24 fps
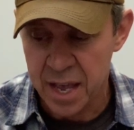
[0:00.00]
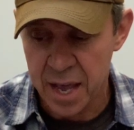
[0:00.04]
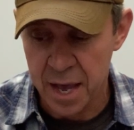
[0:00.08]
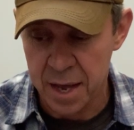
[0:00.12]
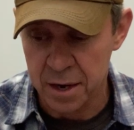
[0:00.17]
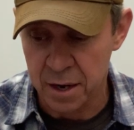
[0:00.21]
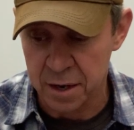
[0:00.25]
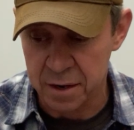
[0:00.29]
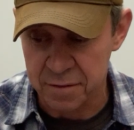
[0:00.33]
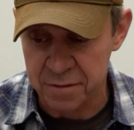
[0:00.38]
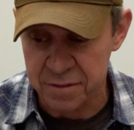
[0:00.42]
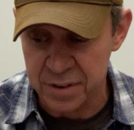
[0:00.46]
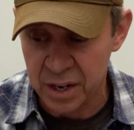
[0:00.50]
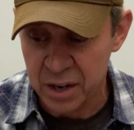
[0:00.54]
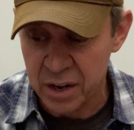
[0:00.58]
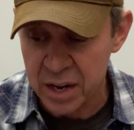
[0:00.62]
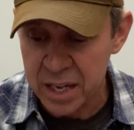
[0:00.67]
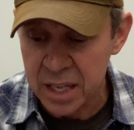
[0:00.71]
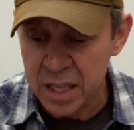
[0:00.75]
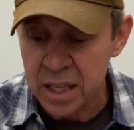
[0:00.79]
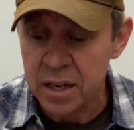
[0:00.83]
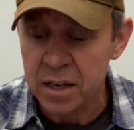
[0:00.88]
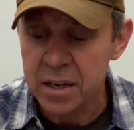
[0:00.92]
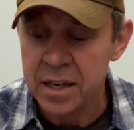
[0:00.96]
And on a
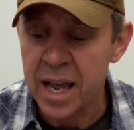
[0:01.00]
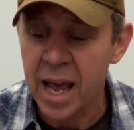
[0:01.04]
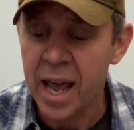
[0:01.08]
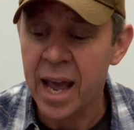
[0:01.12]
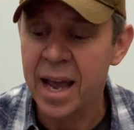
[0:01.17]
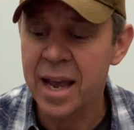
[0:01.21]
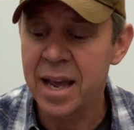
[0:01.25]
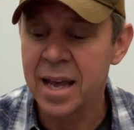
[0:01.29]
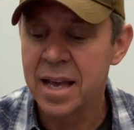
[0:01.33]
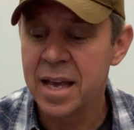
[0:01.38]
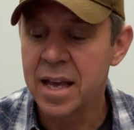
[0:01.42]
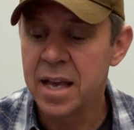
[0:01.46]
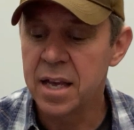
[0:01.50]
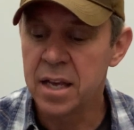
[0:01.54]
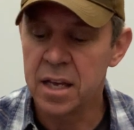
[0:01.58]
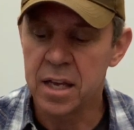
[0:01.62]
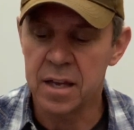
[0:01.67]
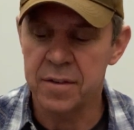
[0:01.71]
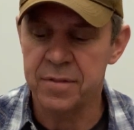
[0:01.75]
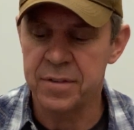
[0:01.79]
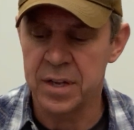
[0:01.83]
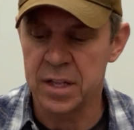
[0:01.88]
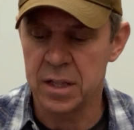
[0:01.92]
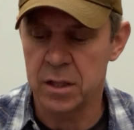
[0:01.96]
very clear day,
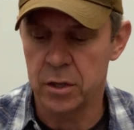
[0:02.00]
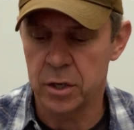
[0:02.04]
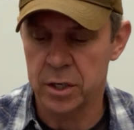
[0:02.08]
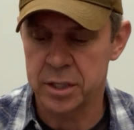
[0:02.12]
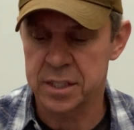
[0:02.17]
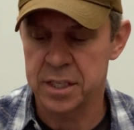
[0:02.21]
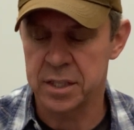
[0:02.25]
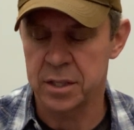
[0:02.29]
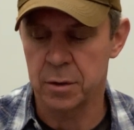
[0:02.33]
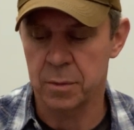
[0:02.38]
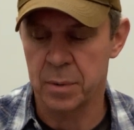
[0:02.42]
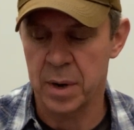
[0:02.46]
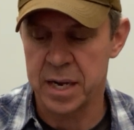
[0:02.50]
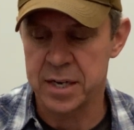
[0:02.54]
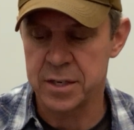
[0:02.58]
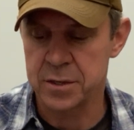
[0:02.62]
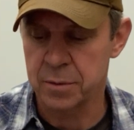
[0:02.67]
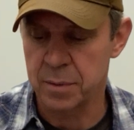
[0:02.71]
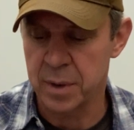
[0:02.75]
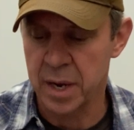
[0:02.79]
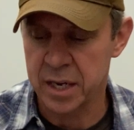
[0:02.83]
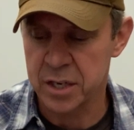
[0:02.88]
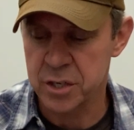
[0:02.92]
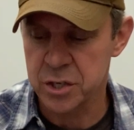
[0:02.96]
if he looked in the right
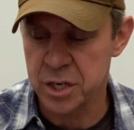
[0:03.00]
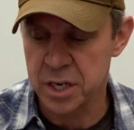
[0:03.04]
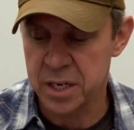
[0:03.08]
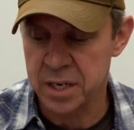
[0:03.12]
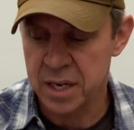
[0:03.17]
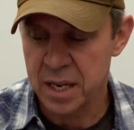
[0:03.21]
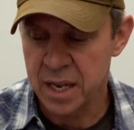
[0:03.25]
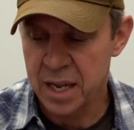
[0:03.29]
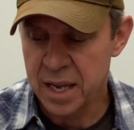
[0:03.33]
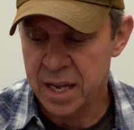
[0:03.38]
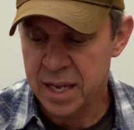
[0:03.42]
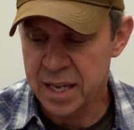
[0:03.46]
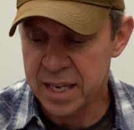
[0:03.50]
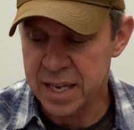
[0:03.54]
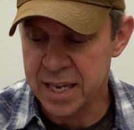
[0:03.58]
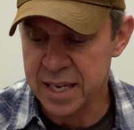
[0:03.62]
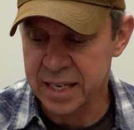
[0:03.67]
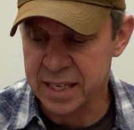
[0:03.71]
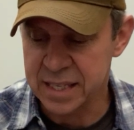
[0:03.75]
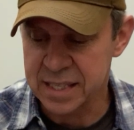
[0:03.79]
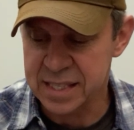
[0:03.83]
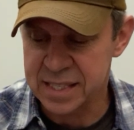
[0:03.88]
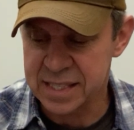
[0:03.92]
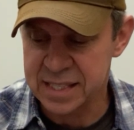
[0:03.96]
direction, he
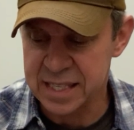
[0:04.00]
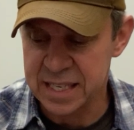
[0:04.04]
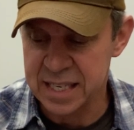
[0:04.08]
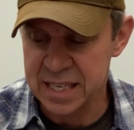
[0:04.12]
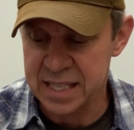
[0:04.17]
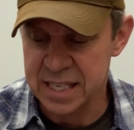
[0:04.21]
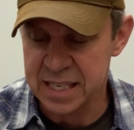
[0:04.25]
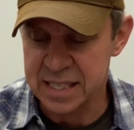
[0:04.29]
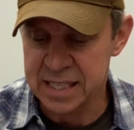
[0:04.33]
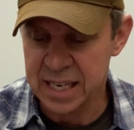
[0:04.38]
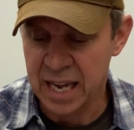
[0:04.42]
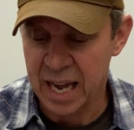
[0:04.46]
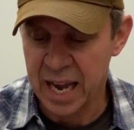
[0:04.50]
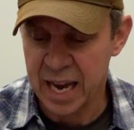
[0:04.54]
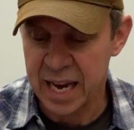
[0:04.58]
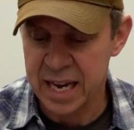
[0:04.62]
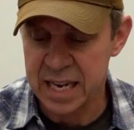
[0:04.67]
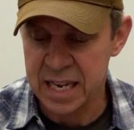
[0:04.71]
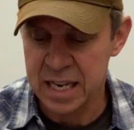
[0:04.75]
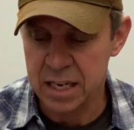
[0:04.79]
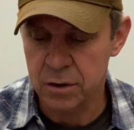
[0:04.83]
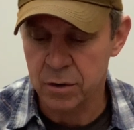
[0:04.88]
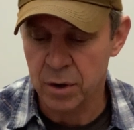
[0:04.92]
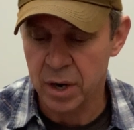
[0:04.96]
could see the
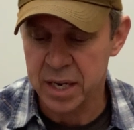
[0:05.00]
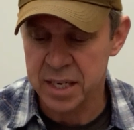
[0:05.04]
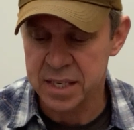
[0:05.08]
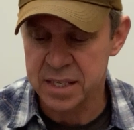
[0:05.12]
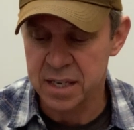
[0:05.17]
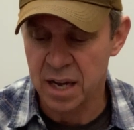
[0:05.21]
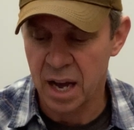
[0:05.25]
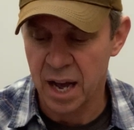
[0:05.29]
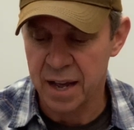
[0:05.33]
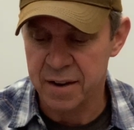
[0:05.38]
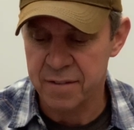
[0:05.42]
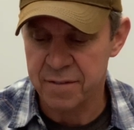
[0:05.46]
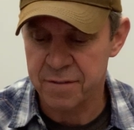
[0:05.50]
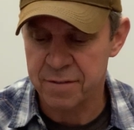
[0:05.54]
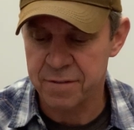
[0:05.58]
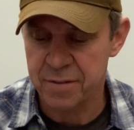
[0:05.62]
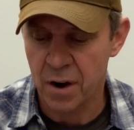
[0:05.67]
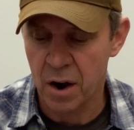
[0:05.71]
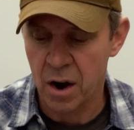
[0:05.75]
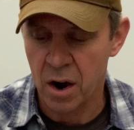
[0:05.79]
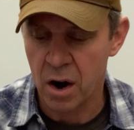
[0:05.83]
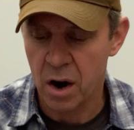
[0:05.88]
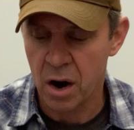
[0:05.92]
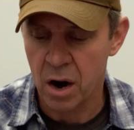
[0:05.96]
tiny gray dot
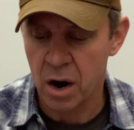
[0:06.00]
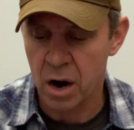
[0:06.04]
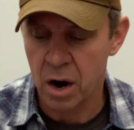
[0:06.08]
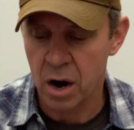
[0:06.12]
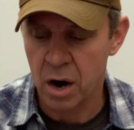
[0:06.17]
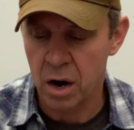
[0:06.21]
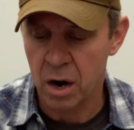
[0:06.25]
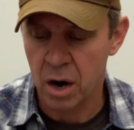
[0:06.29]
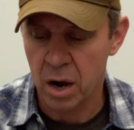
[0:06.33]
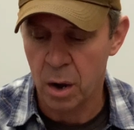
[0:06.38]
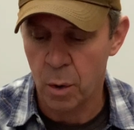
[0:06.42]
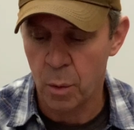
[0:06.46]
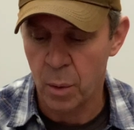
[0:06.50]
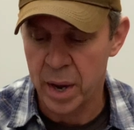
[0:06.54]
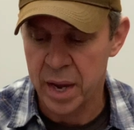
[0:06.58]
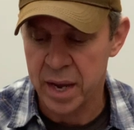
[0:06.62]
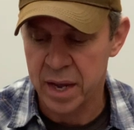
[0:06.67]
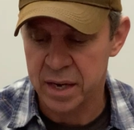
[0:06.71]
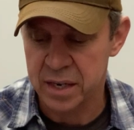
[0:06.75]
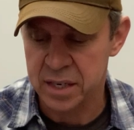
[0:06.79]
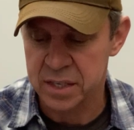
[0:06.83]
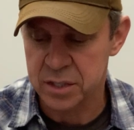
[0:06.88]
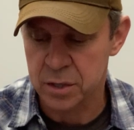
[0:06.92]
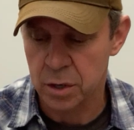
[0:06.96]
far away
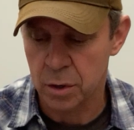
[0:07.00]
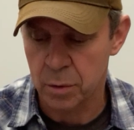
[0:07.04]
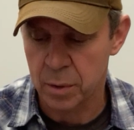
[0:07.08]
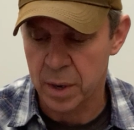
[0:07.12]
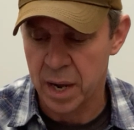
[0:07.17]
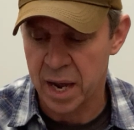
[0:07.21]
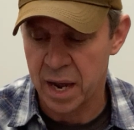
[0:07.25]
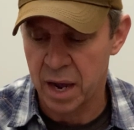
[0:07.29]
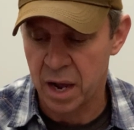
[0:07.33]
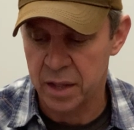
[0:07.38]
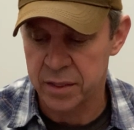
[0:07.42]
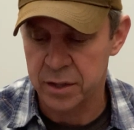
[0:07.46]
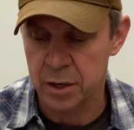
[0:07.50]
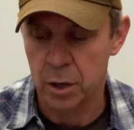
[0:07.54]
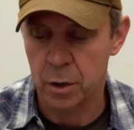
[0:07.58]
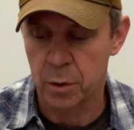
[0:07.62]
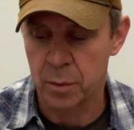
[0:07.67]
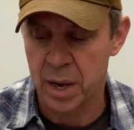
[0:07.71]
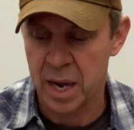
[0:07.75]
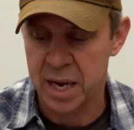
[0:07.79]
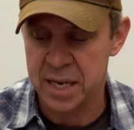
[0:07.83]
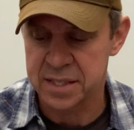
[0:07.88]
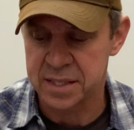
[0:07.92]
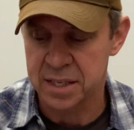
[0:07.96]
on the
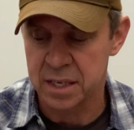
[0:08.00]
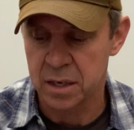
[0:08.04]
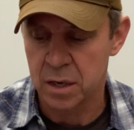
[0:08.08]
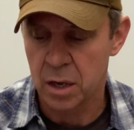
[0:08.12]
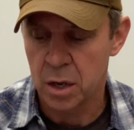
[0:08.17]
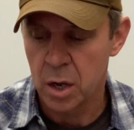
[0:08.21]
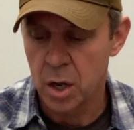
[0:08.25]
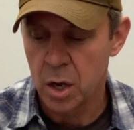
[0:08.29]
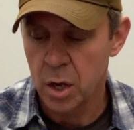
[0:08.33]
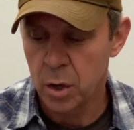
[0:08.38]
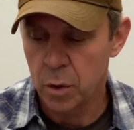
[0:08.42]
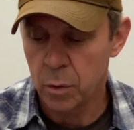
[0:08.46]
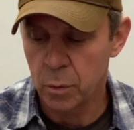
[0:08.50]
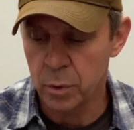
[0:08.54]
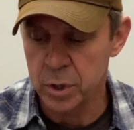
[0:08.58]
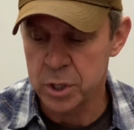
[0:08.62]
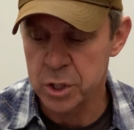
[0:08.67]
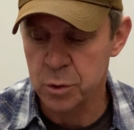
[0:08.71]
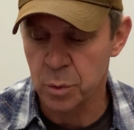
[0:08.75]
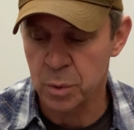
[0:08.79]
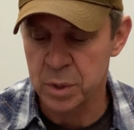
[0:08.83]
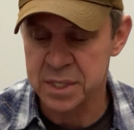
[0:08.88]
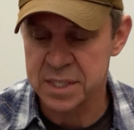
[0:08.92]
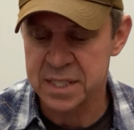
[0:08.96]
horizon,
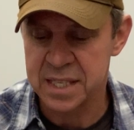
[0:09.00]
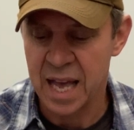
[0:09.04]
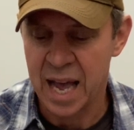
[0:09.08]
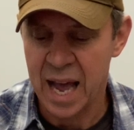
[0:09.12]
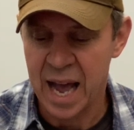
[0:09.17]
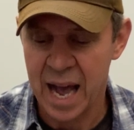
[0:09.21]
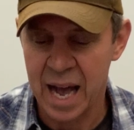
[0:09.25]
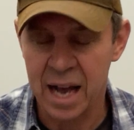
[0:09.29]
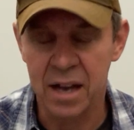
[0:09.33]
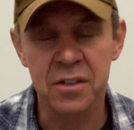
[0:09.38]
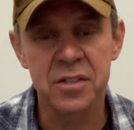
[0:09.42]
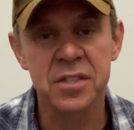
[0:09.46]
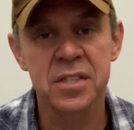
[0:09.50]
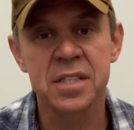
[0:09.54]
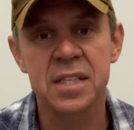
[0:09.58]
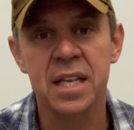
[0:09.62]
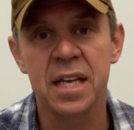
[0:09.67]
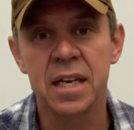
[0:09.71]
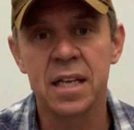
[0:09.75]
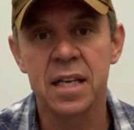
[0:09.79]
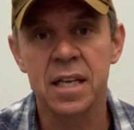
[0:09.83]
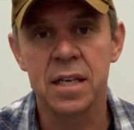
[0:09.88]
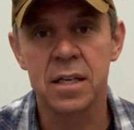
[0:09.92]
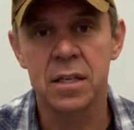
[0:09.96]
which was the house
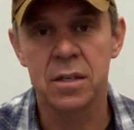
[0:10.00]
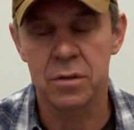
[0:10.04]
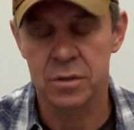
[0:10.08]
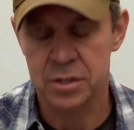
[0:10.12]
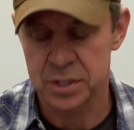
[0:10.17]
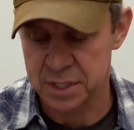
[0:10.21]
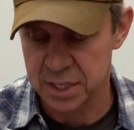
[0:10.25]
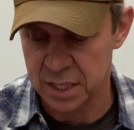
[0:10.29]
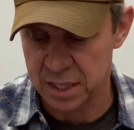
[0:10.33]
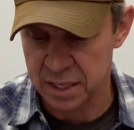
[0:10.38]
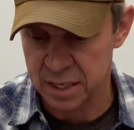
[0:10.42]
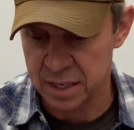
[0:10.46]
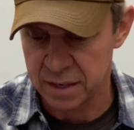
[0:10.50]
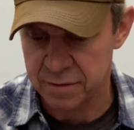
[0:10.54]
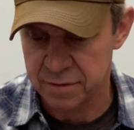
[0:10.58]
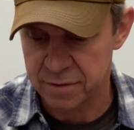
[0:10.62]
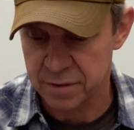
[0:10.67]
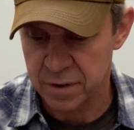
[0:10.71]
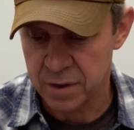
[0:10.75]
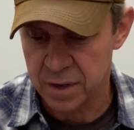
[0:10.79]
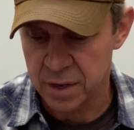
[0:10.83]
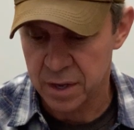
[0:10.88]
that he used to live